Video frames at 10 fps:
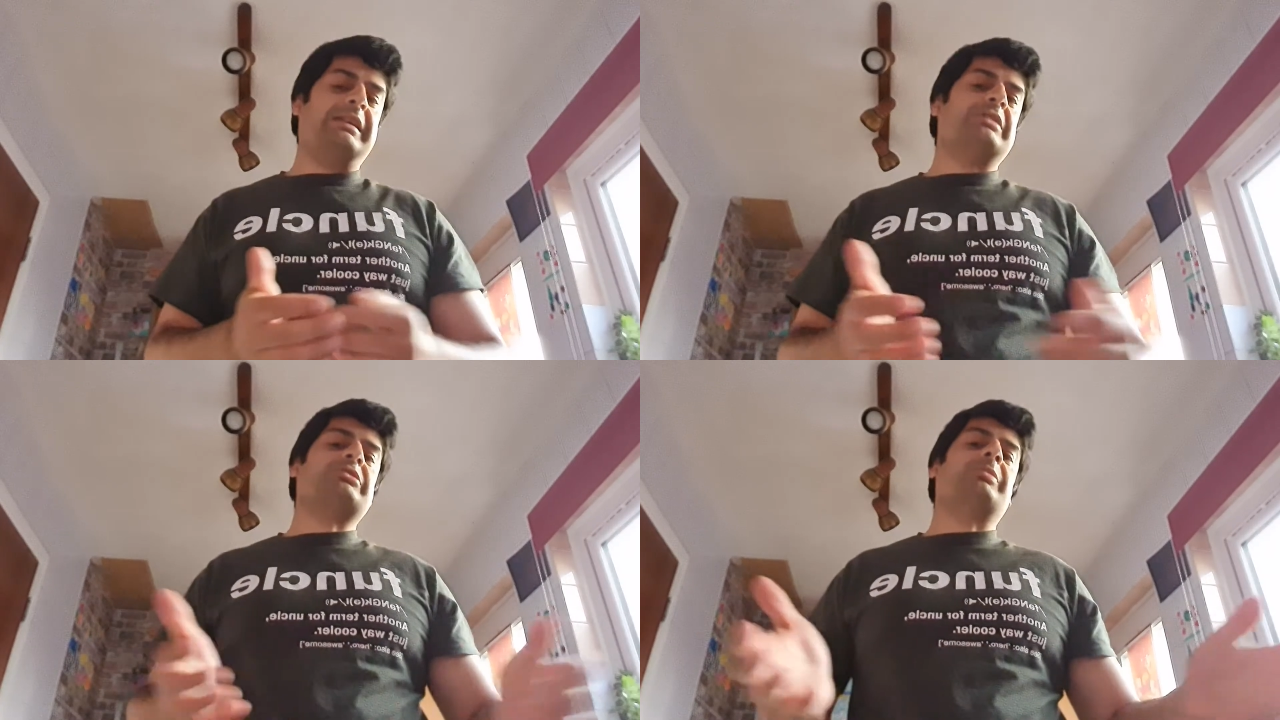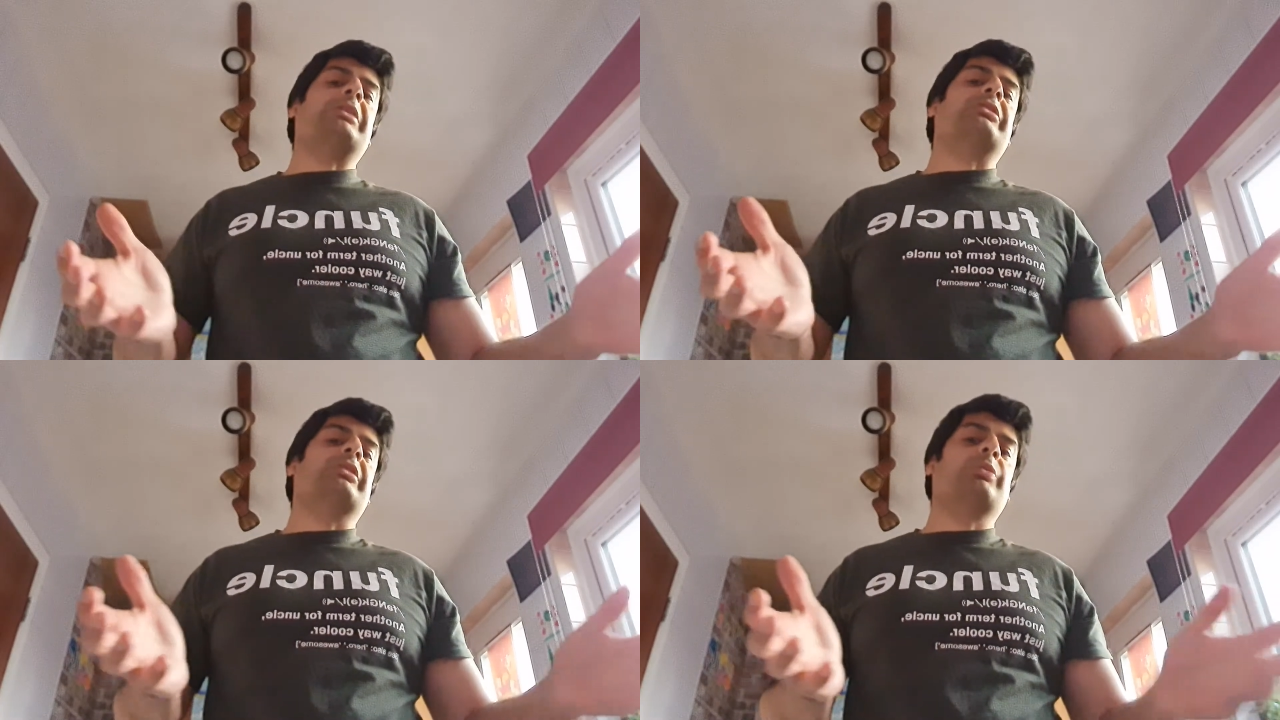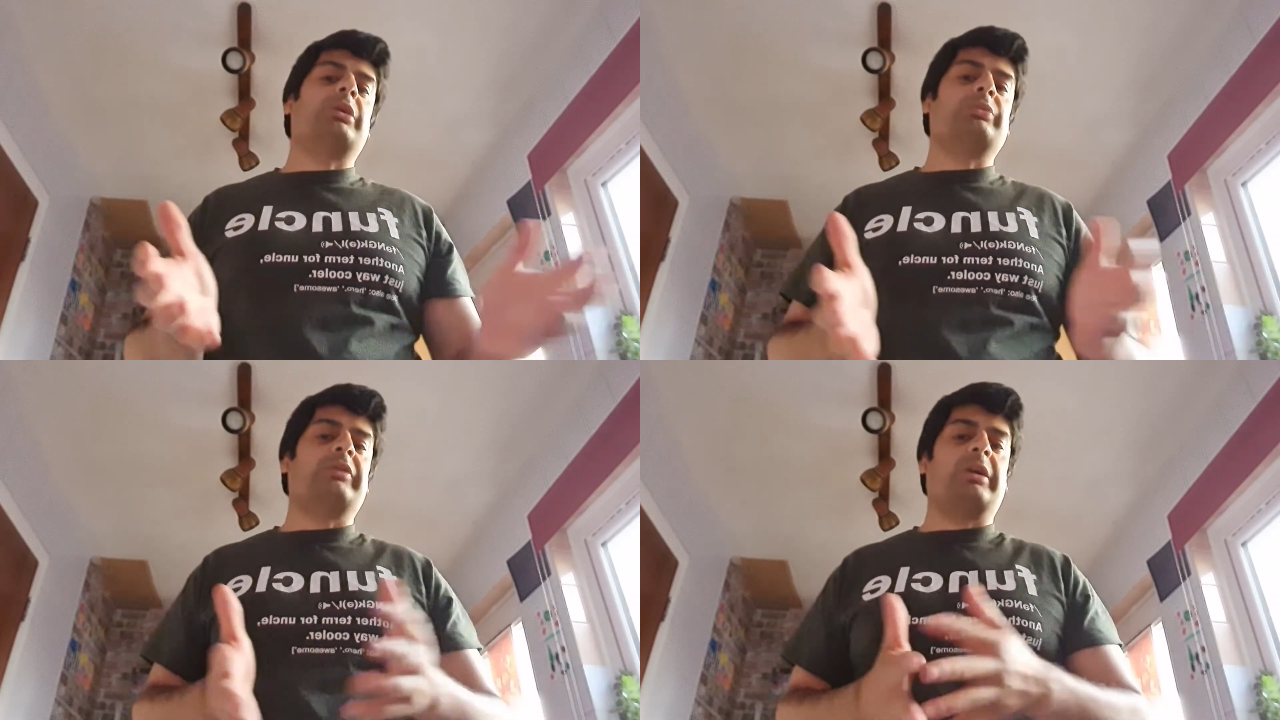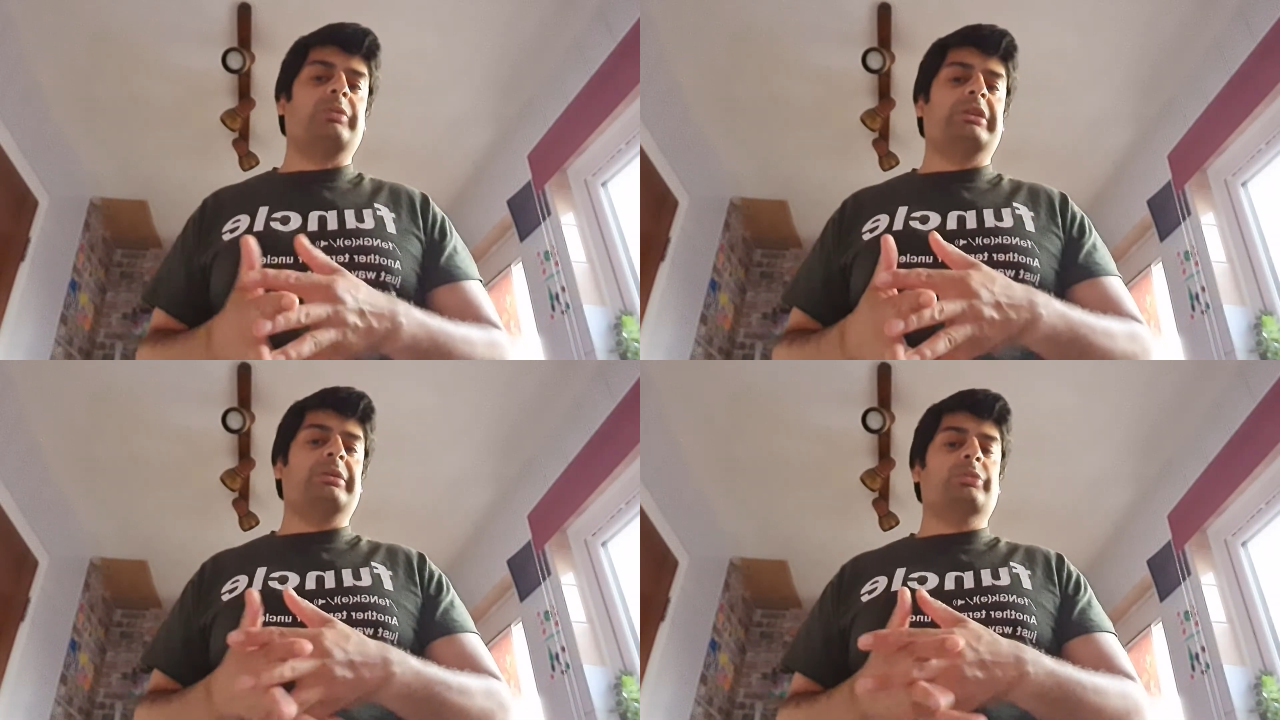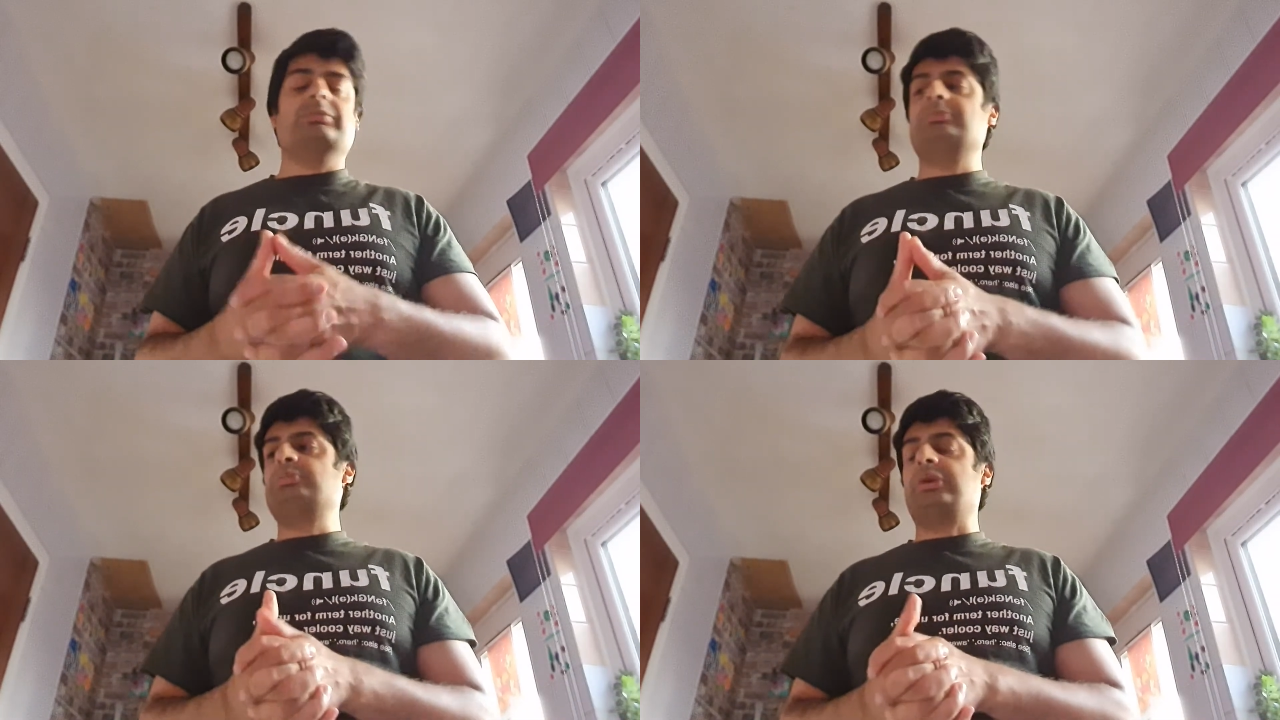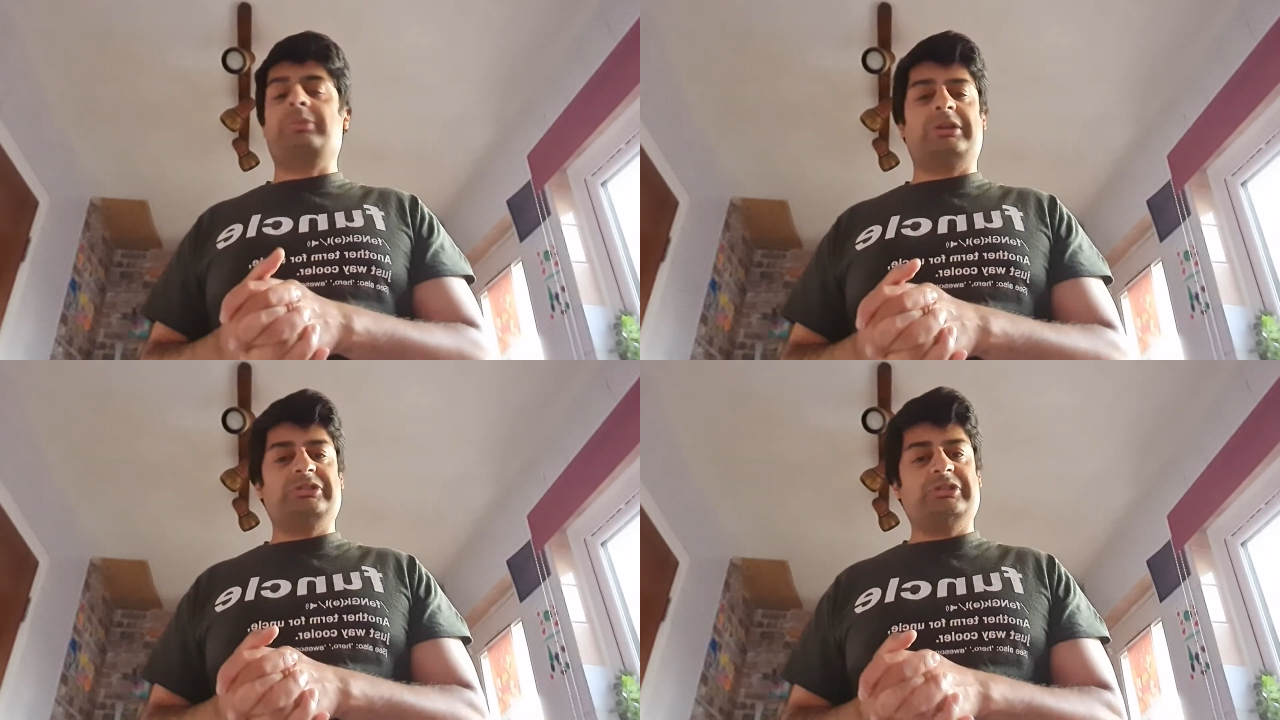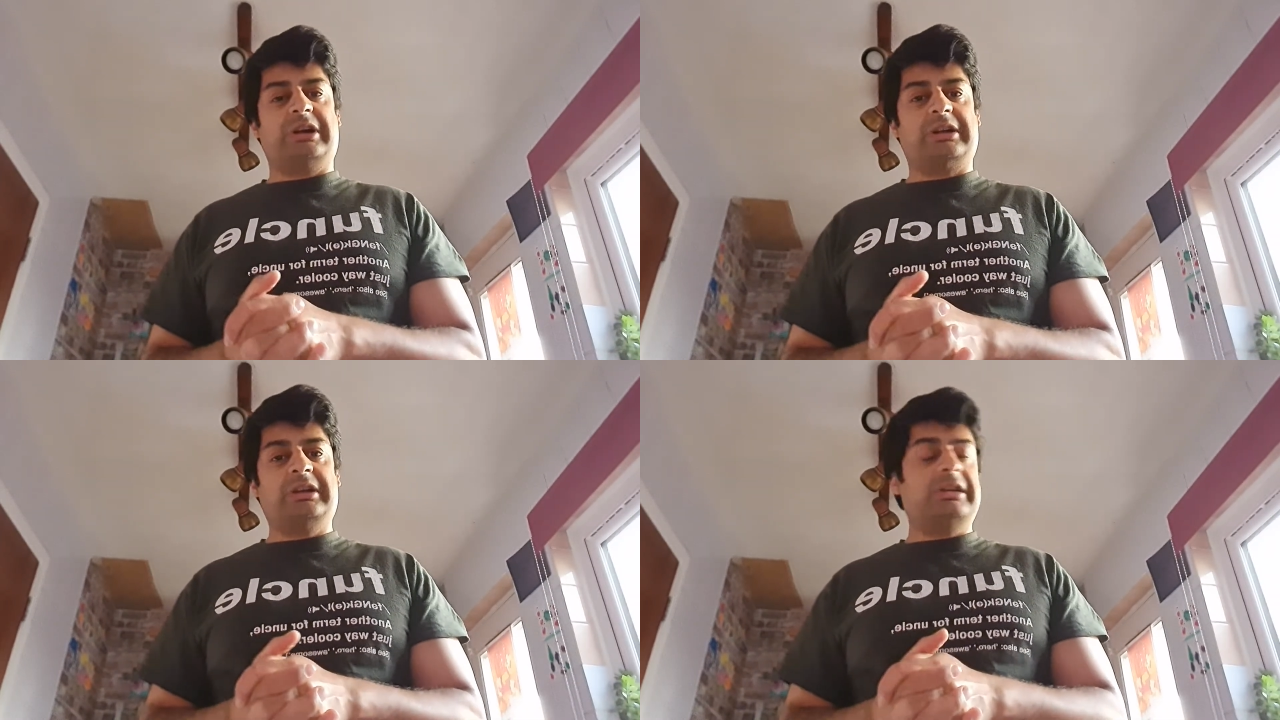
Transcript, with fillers: It's amazing. The world without reading would pretty much suck.